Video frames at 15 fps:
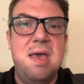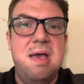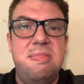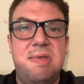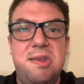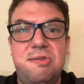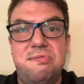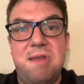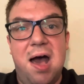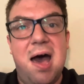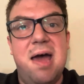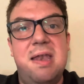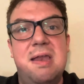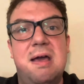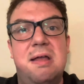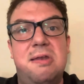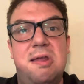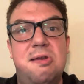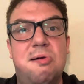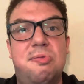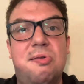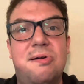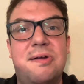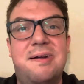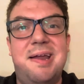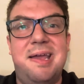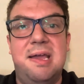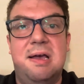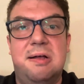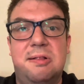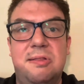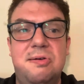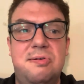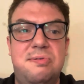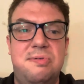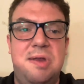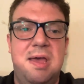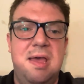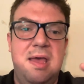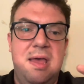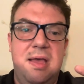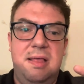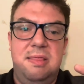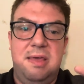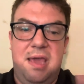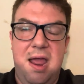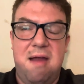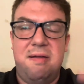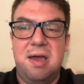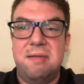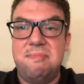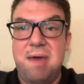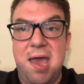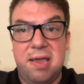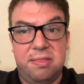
They do not, they no longer include the carry-on bag.